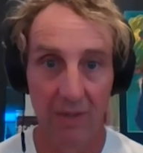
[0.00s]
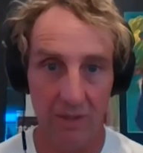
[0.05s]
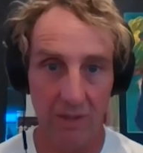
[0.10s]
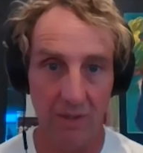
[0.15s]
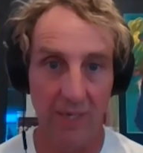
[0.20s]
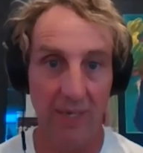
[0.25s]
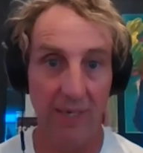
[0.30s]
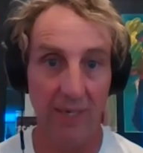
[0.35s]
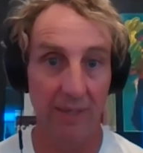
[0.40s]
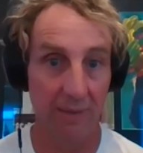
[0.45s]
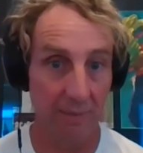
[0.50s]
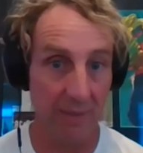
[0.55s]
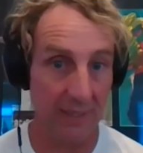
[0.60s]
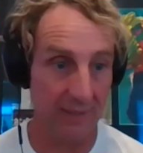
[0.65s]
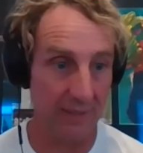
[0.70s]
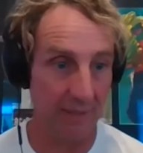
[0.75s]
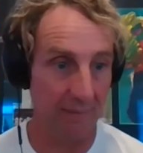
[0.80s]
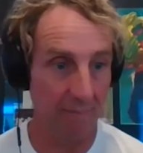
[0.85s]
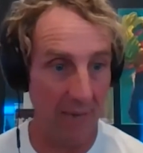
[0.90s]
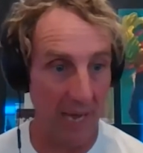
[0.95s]
So getting the
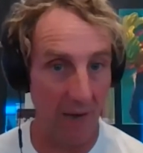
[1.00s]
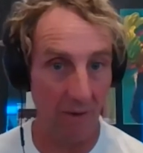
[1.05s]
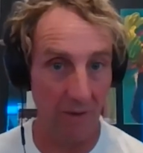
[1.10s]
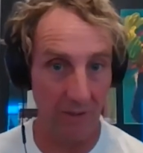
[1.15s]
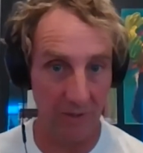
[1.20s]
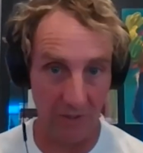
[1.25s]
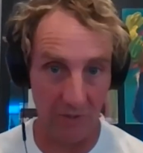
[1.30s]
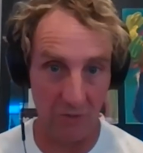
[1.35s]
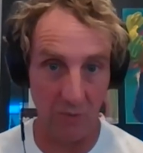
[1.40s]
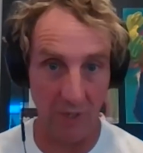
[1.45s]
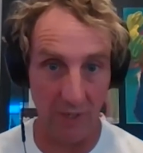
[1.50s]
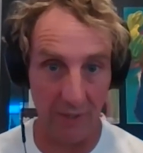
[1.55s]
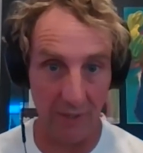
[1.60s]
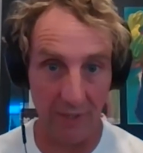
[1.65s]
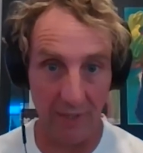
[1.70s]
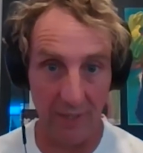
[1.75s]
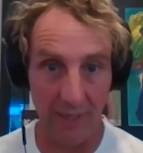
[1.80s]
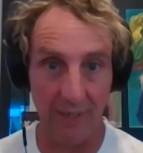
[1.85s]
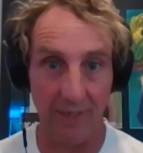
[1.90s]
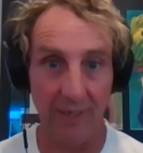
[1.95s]
mix in balance is
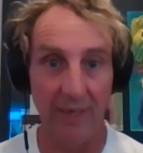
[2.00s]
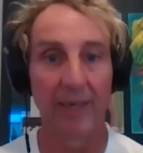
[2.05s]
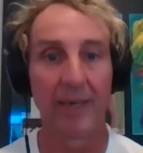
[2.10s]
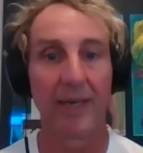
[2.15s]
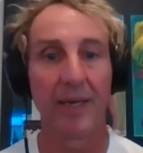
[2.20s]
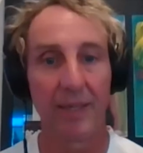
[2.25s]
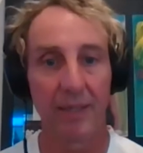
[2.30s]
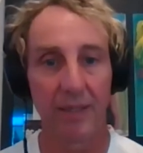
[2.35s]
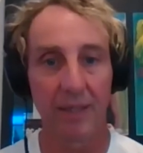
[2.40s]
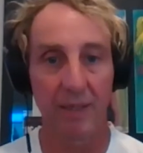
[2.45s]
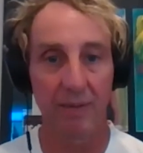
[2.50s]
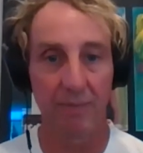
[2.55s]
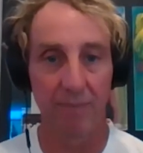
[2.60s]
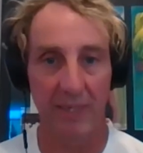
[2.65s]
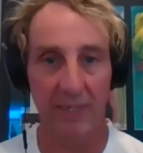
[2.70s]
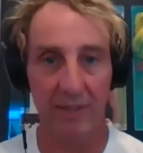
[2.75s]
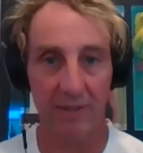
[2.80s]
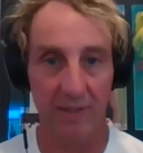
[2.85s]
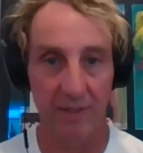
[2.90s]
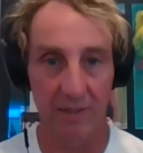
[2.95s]
one thing, and getting the
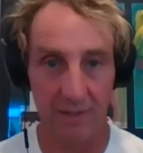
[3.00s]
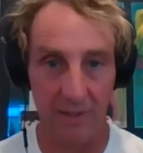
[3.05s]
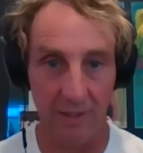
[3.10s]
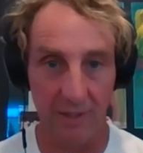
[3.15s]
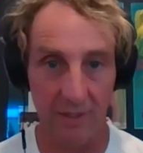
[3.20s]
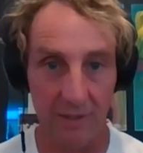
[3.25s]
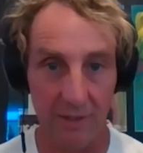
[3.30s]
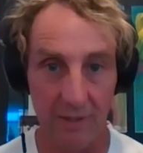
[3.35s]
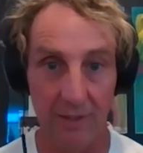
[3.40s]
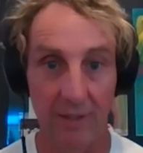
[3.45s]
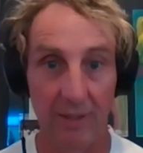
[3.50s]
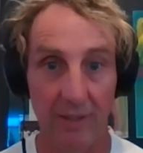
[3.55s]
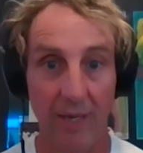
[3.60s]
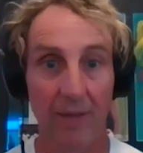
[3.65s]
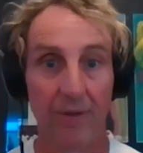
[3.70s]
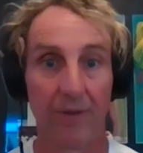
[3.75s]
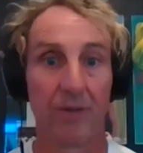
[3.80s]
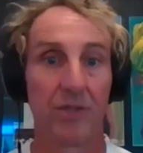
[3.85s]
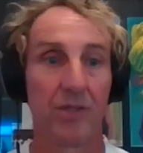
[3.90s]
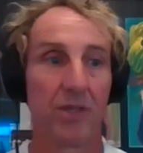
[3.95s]
mix consistent
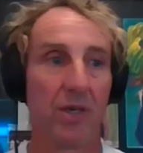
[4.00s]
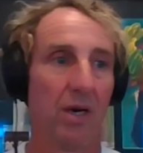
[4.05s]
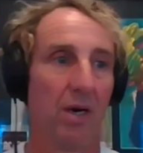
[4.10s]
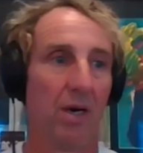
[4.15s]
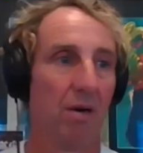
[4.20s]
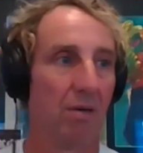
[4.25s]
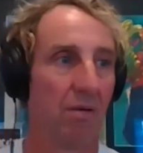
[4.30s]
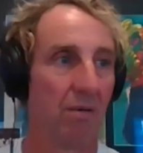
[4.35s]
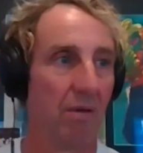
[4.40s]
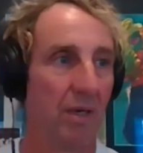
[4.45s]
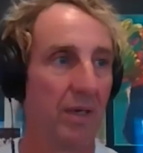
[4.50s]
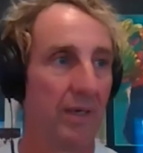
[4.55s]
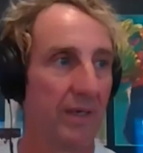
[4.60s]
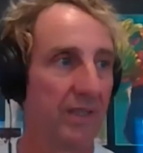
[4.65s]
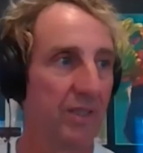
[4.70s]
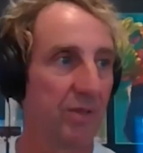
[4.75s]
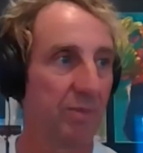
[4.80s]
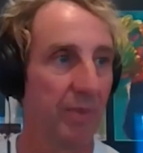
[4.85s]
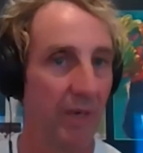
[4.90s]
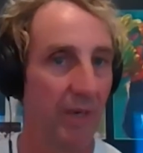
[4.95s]
another. So an
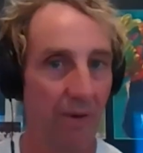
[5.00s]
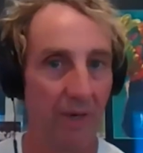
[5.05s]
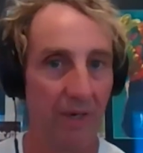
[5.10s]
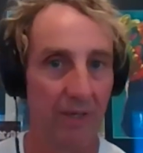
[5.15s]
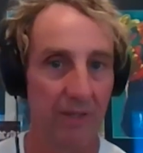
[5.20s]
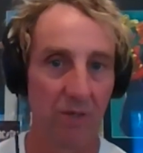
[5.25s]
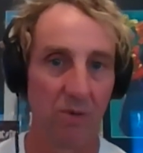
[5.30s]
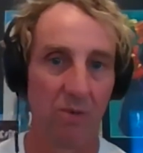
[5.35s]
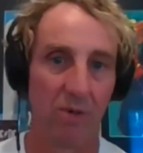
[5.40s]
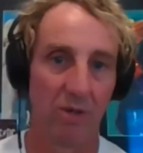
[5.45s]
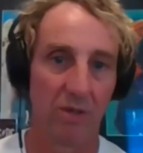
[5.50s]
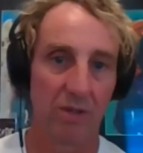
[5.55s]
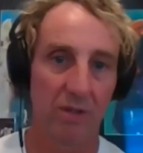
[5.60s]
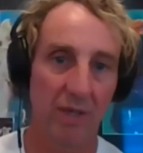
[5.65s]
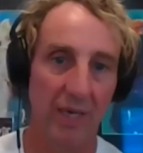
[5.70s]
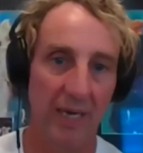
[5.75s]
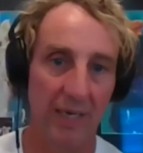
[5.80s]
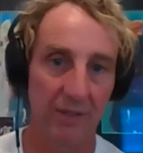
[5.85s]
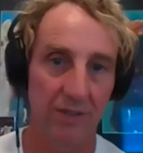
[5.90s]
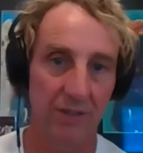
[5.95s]
experienced, a
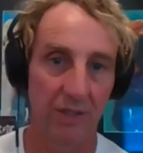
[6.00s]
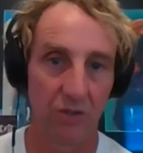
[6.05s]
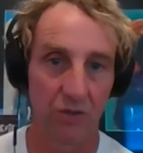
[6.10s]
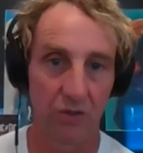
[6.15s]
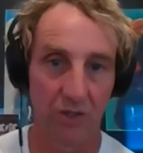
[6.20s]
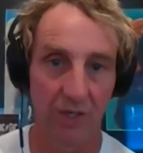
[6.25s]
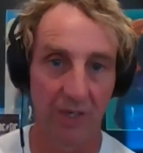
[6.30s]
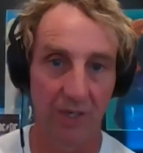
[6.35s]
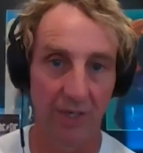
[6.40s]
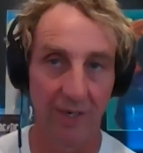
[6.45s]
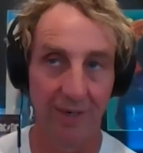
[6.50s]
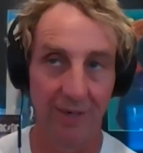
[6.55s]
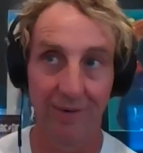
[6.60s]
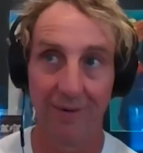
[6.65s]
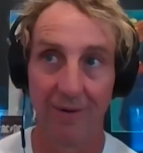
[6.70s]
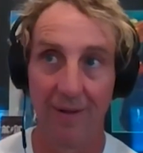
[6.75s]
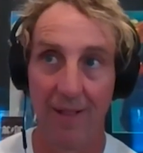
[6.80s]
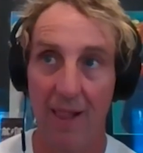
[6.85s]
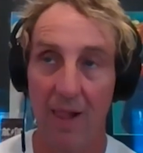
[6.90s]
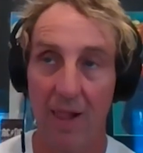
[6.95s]
world-class
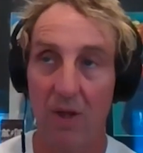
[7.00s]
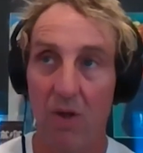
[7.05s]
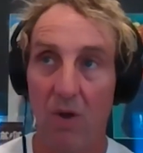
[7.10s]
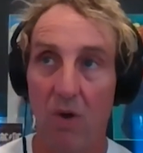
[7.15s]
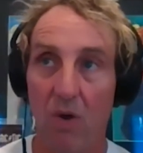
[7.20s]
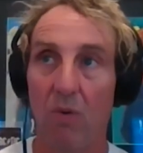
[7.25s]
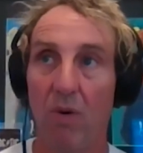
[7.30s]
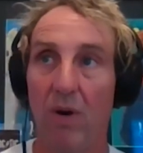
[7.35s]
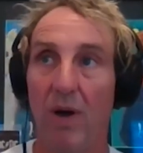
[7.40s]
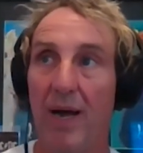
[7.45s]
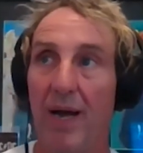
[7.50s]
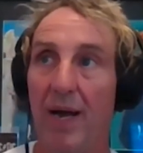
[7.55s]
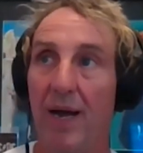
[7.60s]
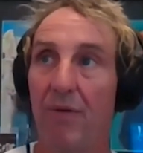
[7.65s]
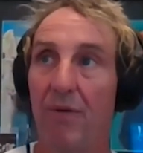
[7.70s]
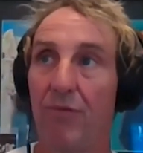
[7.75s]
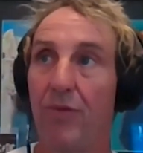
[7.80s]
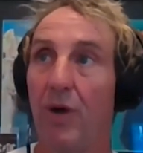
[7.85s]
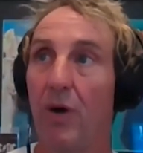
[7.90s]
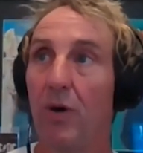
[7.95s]
engineer will
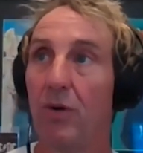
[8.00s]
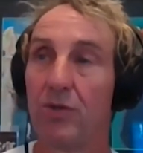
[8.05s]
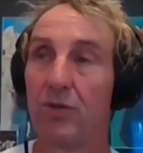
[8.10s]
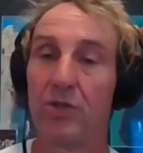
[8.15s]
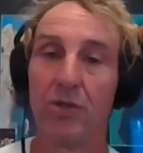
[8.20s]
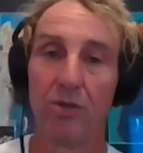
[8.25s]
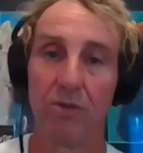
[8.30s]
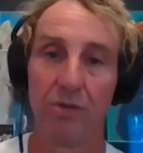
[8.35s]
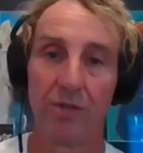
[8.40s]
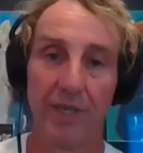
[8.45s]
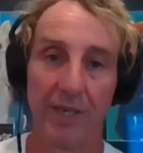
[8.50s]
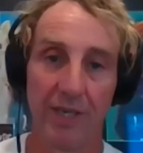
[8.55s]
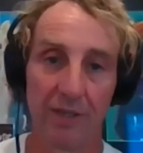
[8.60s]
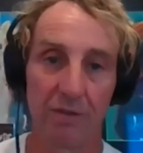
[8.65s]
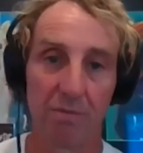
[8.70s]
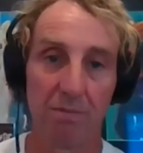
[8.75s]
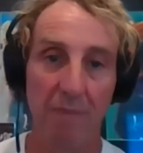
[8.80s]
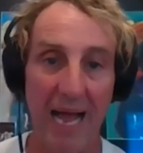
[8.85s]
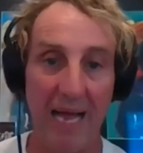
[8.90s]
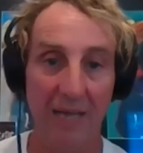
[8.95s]
have those two
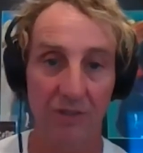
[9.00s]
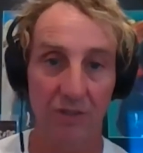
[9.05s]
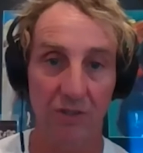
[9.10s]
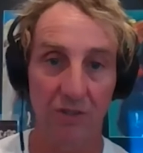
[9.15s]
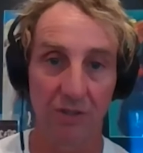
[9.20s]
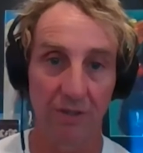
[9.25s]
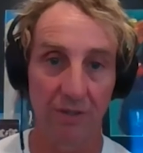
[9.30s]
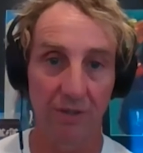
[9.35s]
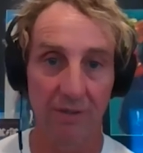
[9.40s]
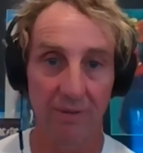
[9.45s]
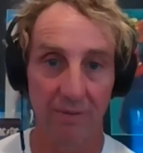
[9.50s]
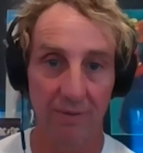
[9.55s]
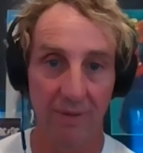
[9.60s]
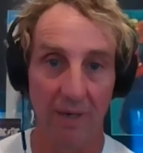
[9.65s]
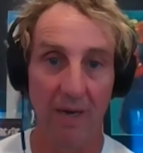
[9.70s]
things mastered.